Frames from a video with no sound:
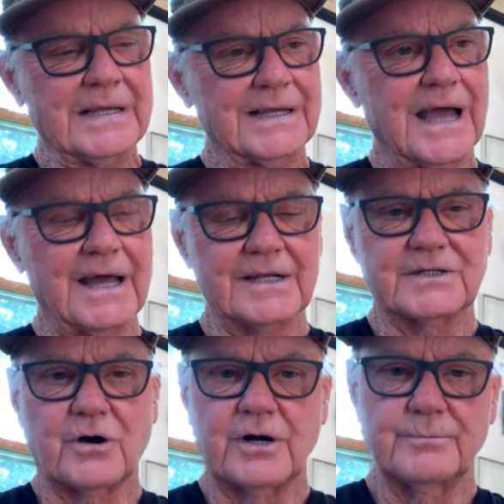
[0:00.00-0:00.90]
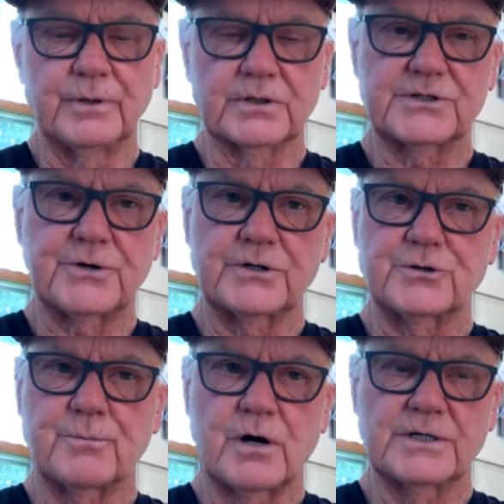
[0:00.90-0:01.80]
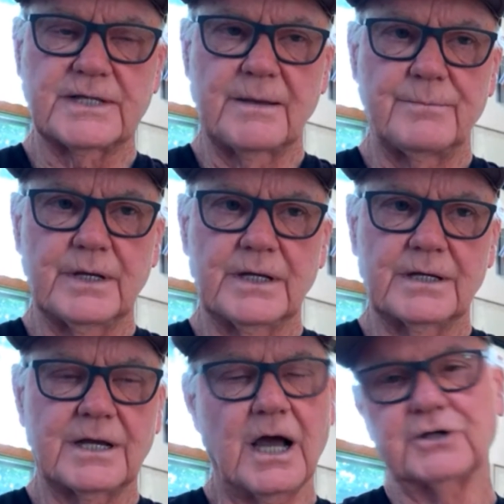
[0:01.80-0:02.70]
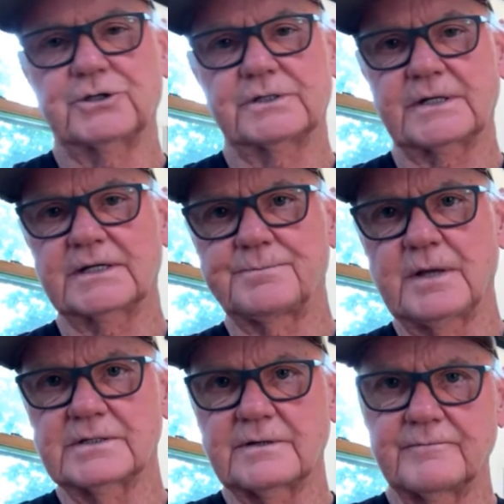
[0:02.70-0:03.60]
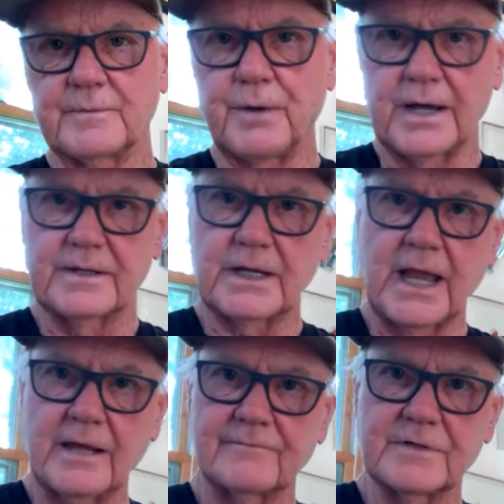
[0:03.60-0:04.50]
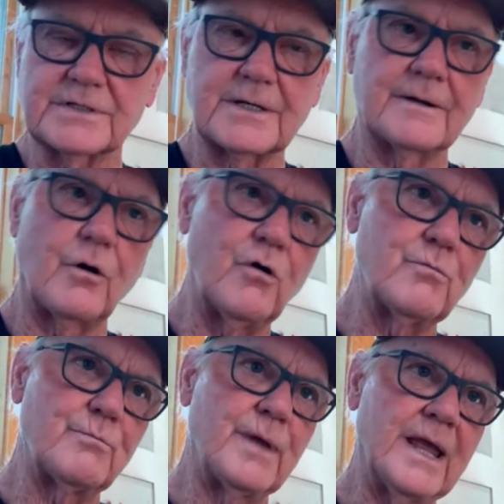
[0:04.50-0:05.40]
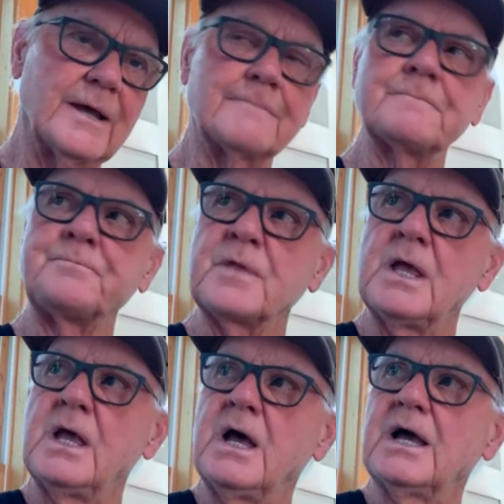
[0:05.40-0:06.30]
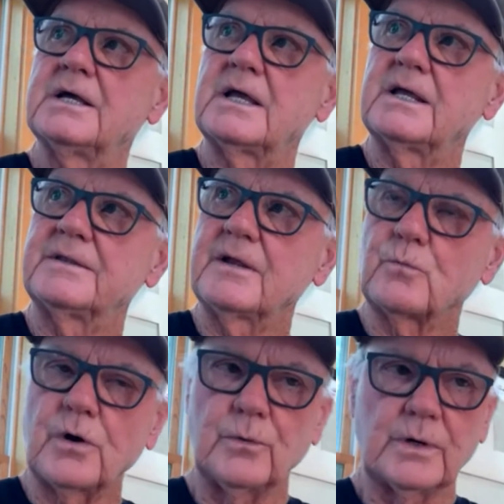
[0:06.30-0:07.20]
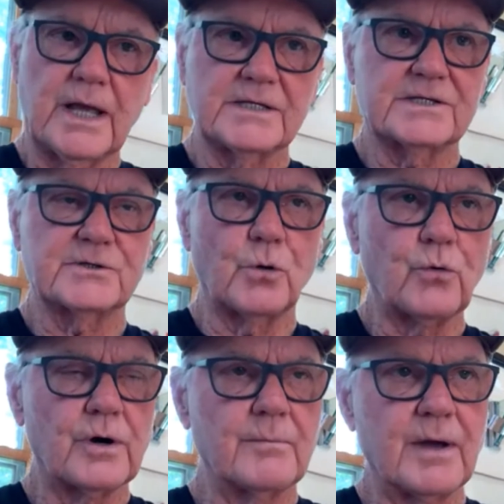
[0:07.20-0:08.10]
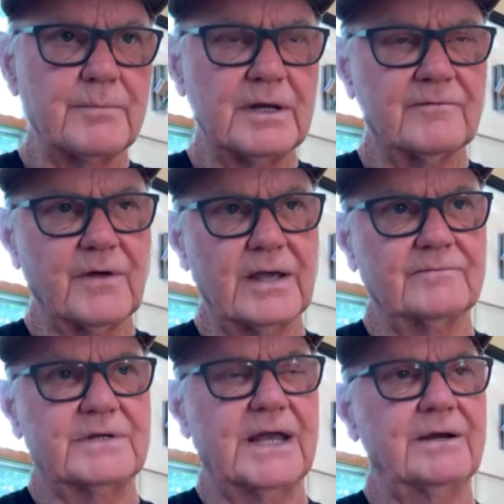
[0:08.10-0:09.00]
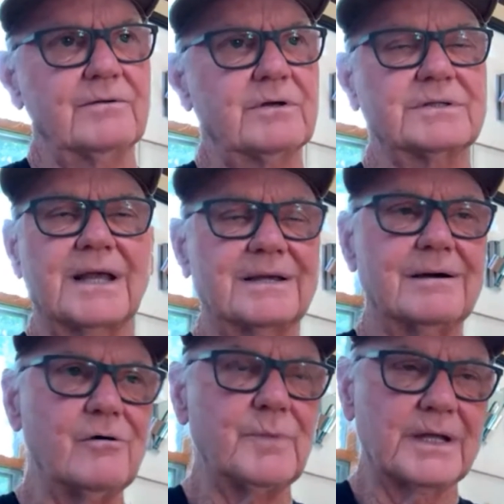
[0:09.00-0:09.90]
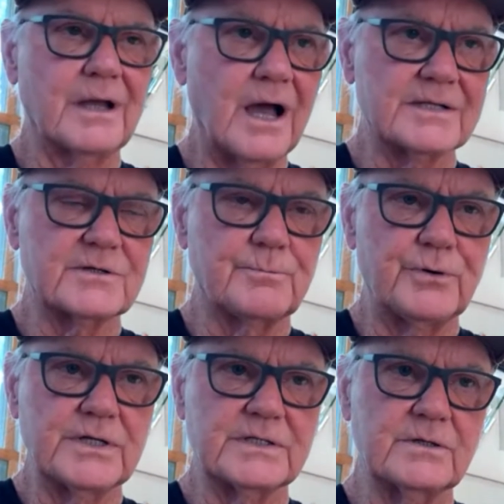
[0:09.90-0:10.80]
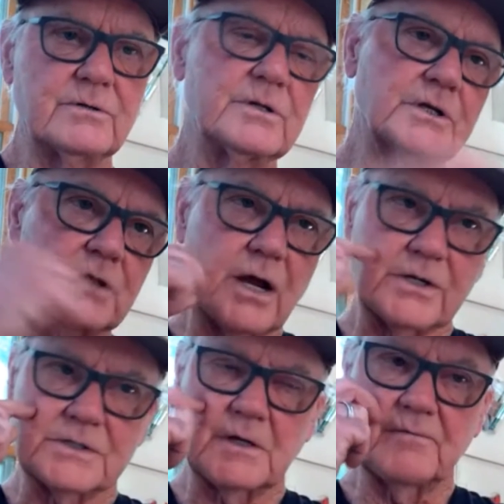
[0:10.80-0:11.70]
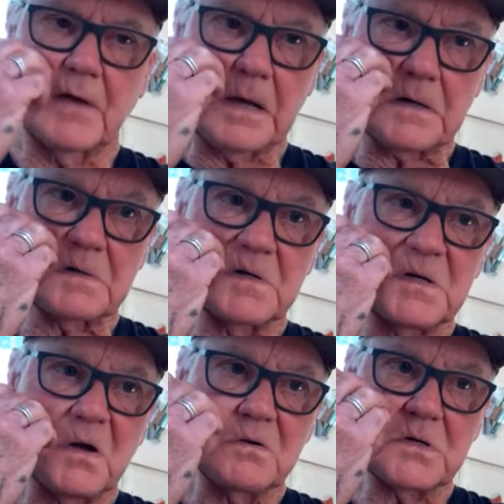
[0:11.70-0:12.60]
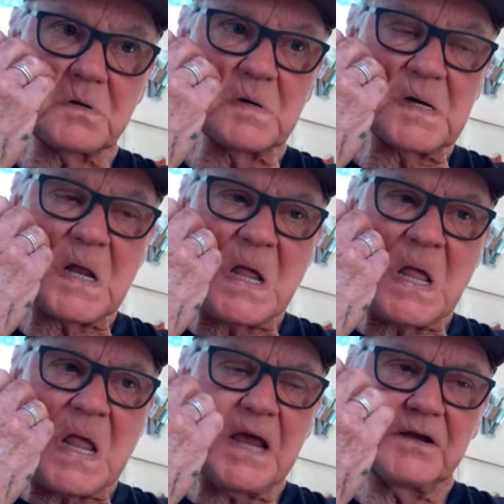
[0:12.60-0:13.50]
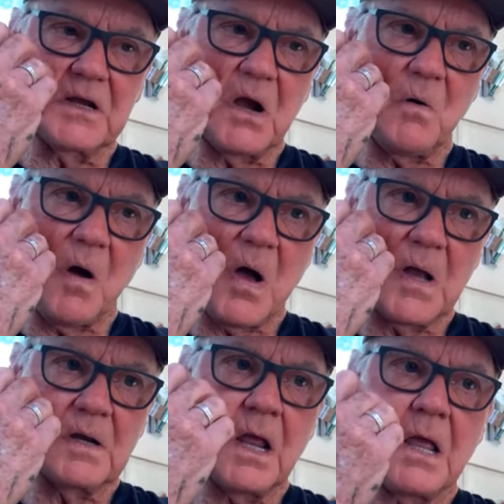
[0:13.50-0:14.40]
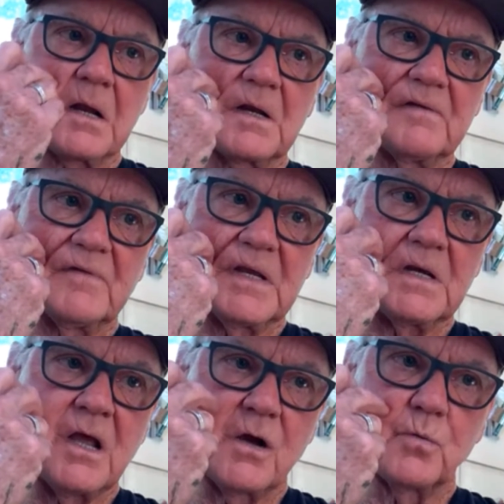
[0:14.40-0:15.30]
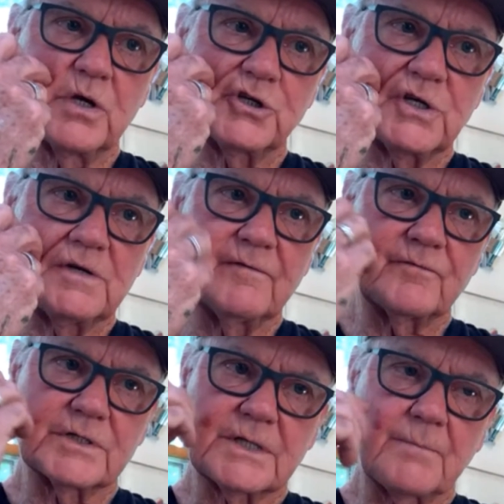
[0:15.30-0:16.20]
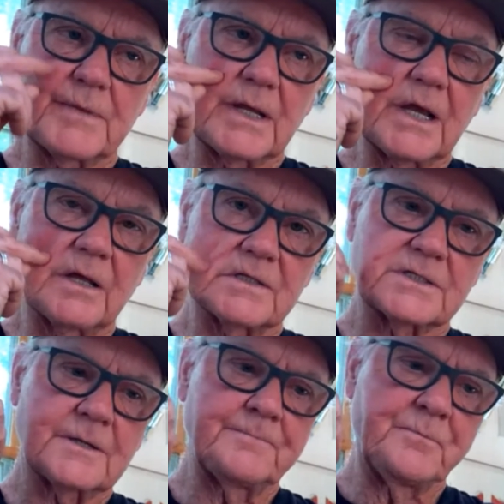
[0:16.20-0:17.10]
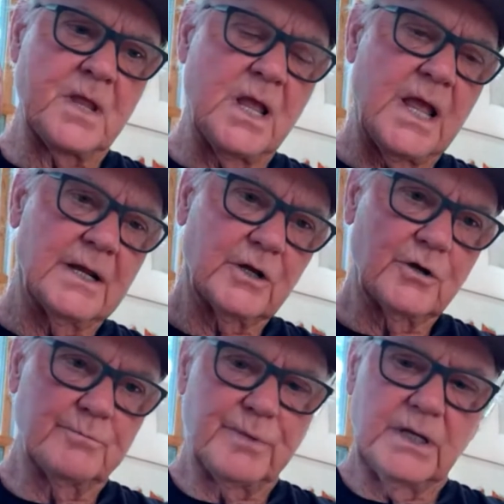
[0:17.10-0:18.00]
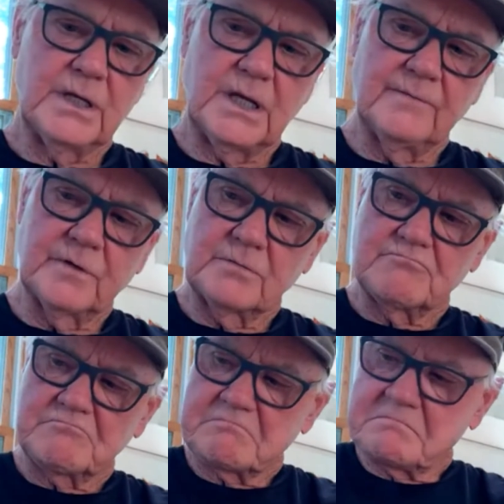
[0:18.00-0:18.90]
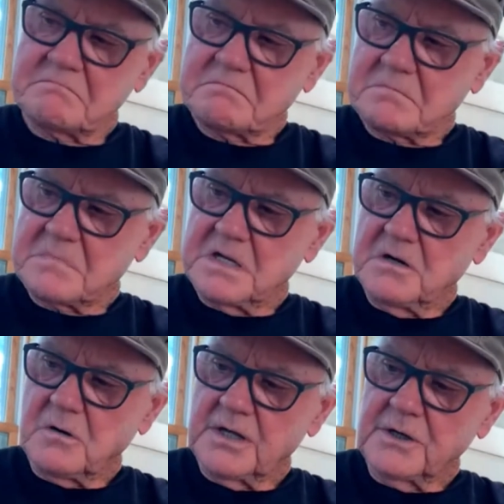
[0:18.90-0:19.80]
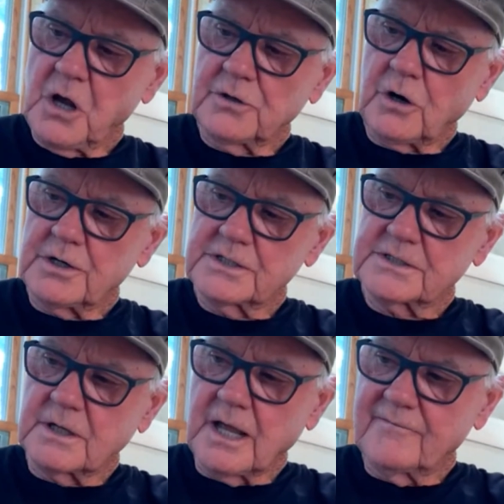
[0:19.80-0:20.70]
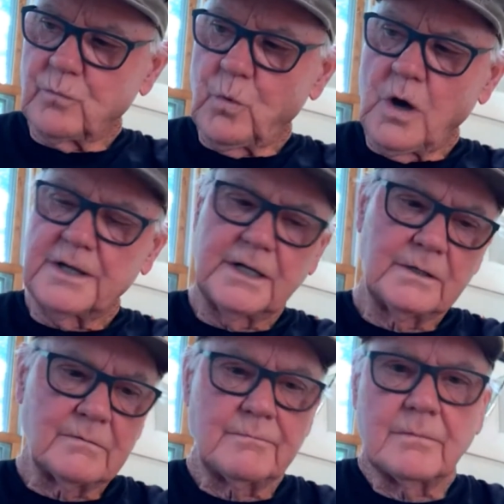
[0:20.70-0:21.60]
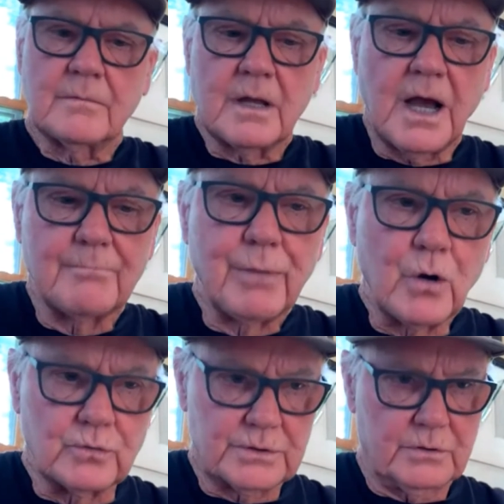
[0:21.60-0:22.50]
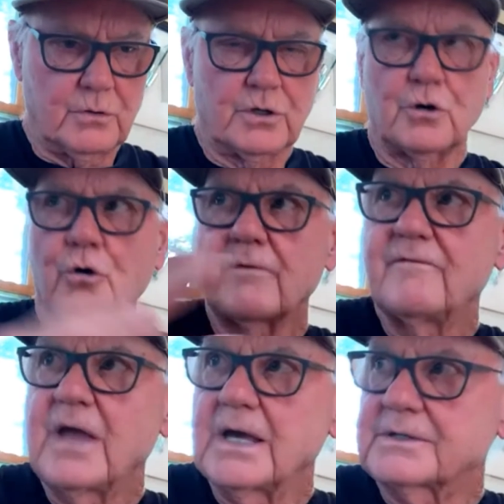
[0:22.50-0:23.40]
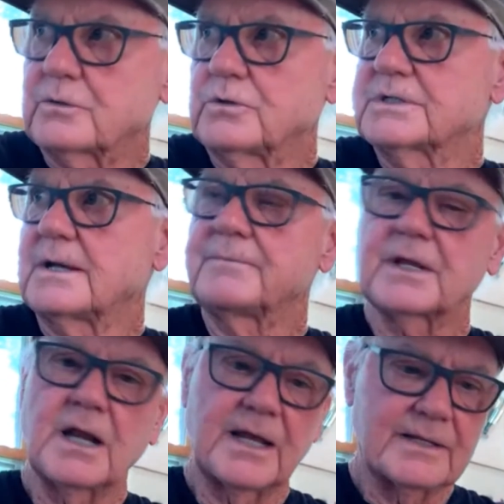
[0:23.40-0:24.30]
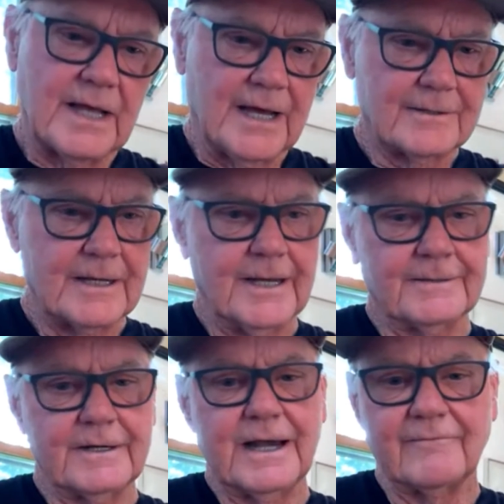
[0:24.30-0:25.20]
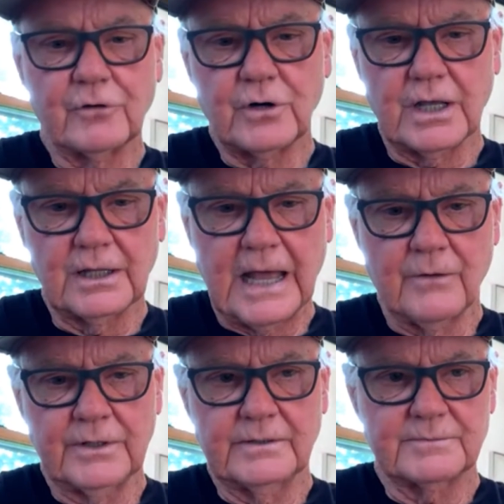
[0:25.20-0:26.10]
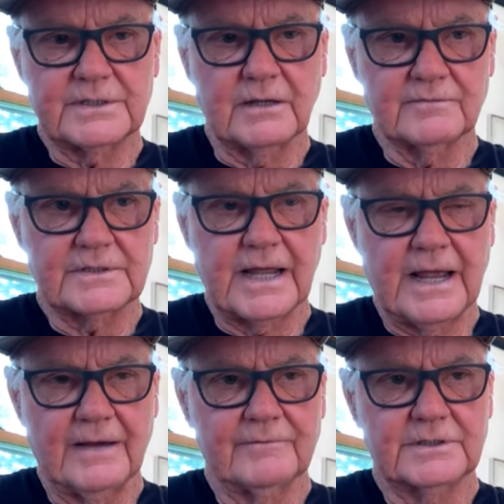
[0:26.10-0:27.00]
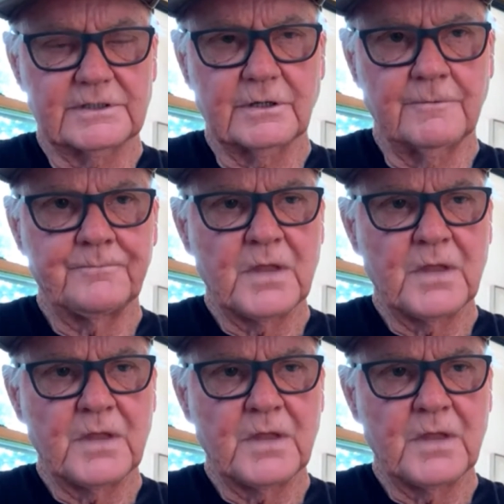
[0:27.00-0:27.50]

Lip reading: God, it's hard to build stretcher bars that big. And gosh, it's expensive to buy the canvas. And oh man, and then where would I store them? I mean, if I have 10 of them, like, oh my God. So pretty soon you talk yourself out of it. You don't do it. And you go on living, wishing for something else. And it could be even, a non-artist in life wanting a boat or a Corvette or something like that, and never allowing themselves to have it. So